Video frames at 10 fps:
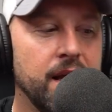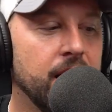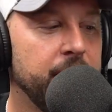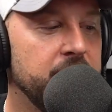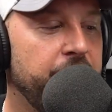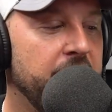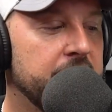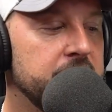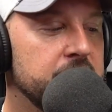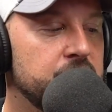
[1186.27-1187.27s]
I mean, the
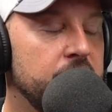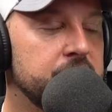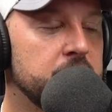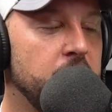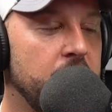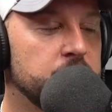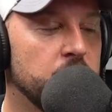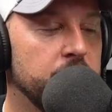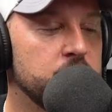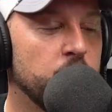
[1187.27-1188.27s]
fact is, Jayson Tatum's
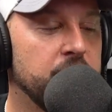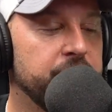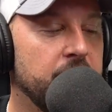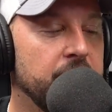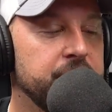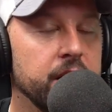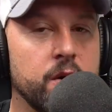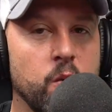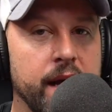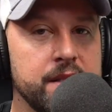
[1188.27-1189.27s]
only 25. Derrick
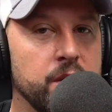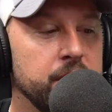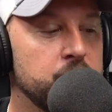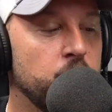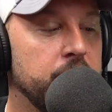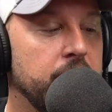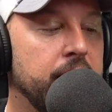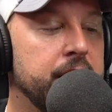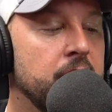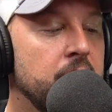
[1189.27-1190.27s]
White's only 28.